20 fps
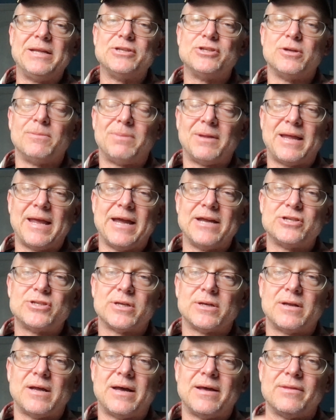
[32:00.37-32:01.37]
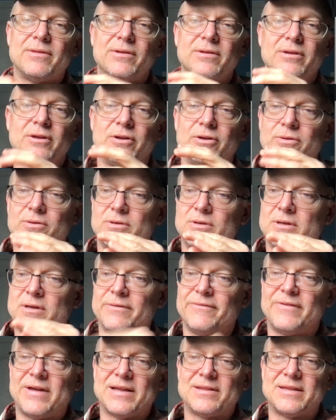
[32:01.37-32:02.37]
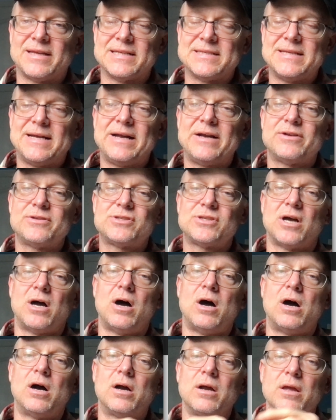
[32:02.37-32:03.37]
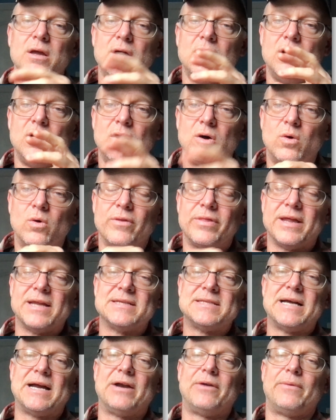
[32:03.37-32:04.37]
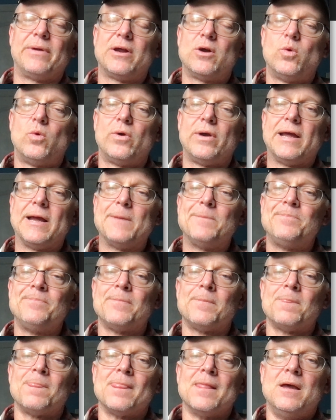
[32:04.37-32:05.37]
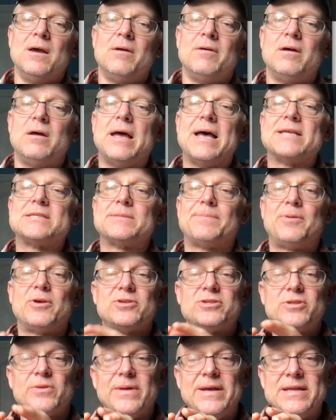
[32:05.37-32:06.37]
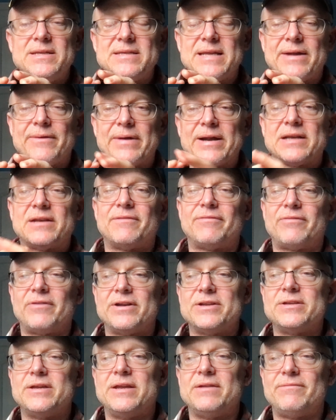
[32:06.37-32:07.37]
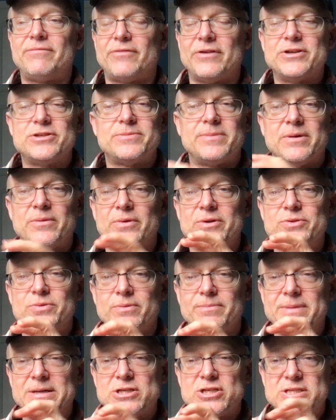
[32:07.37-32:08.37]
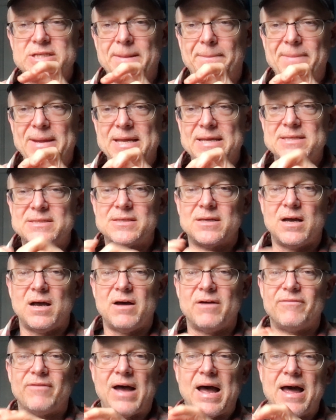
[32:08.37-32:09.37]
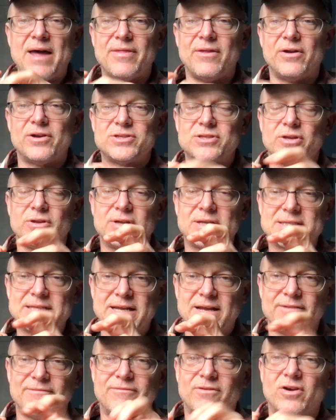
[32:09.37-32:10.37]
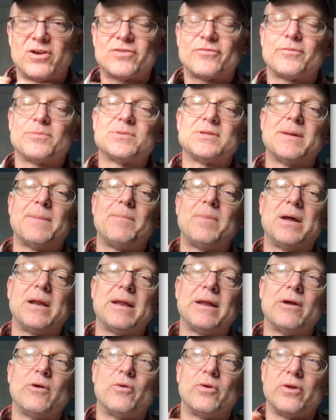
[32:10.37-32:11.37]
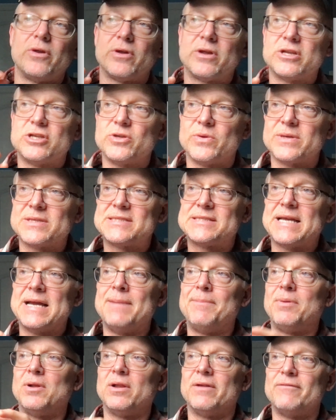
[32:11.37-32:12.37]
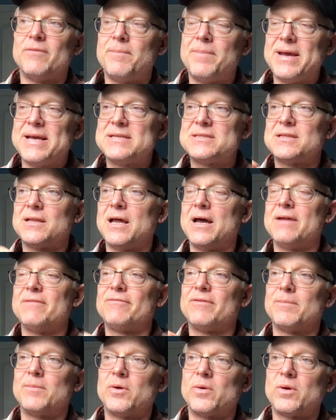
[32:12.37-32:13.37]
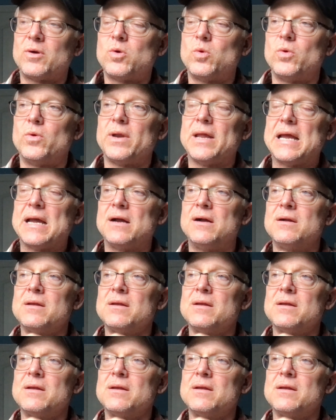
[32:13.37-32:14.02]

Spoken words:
duplication. Either you've got the entire song or the entire recording, as opposed to indirect infringement, which would be just a piece of either. So you could take a verse from somebody, or you could do a sample of a bass line from a recording,